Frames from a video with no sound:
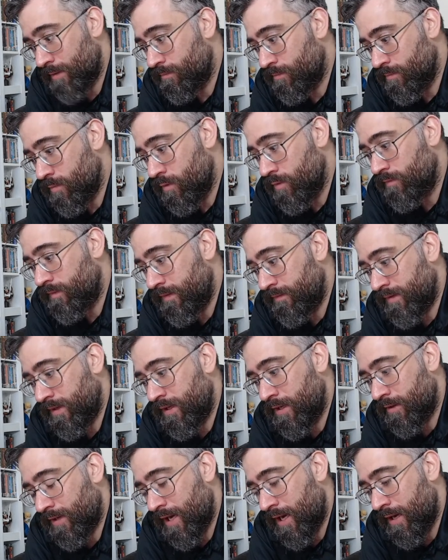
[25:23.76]
movie,
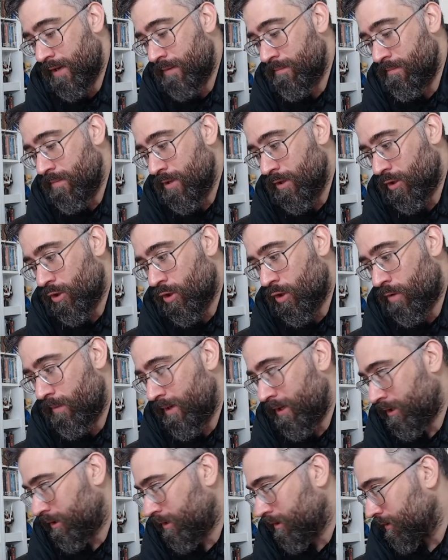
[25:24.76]
video game,
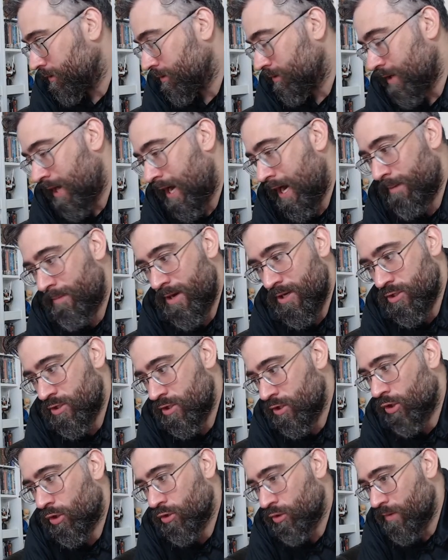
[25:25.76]
comic, animation,
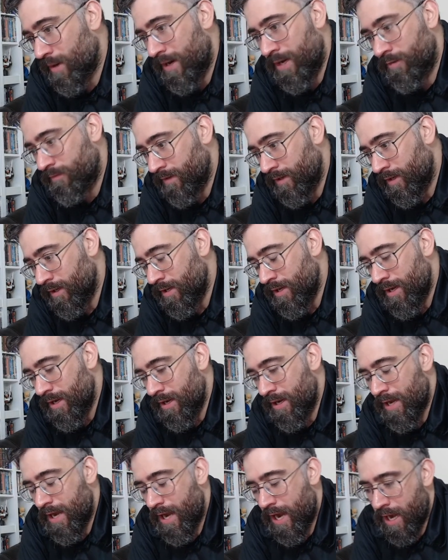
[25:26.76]
you can't do any of it.
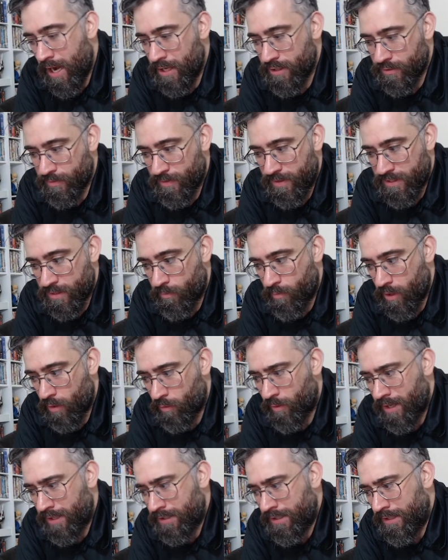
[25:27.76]
So XM went
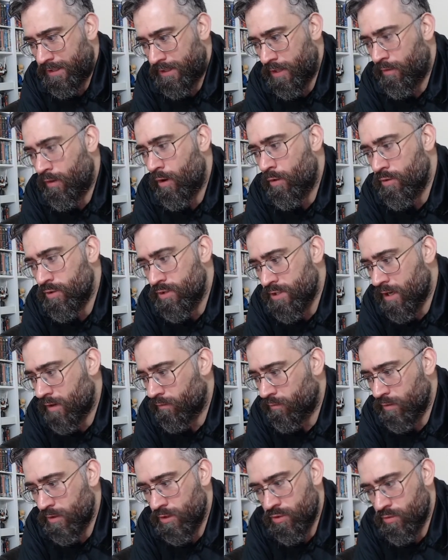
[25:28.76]
away and did their own
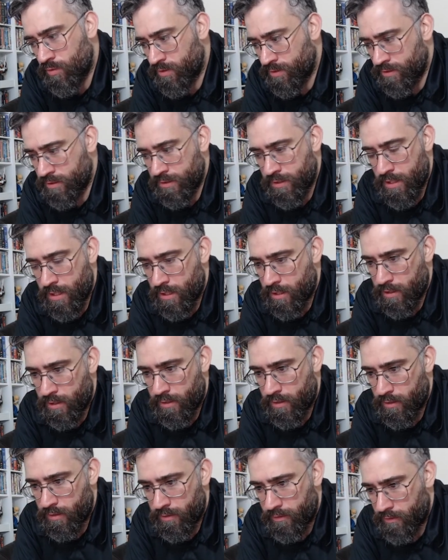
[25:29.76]
stuff, which was,
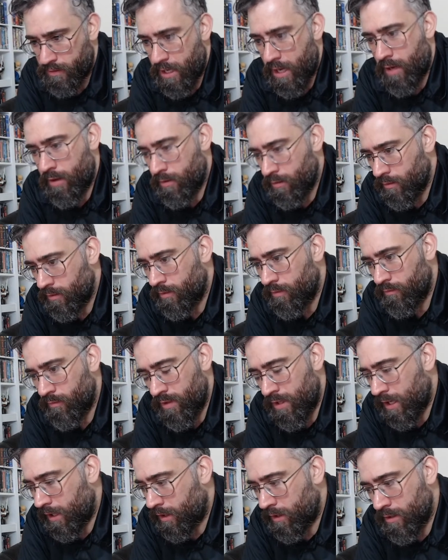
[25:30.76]

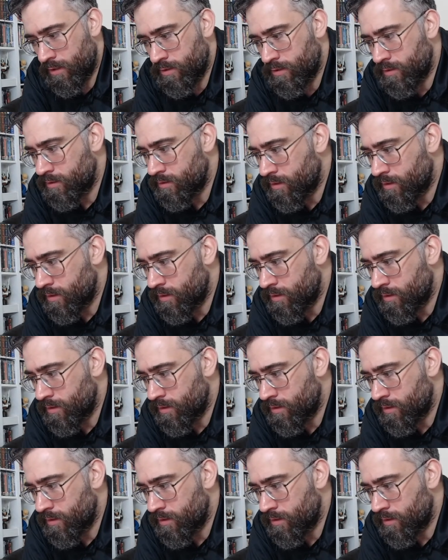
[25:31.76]
ridiculous.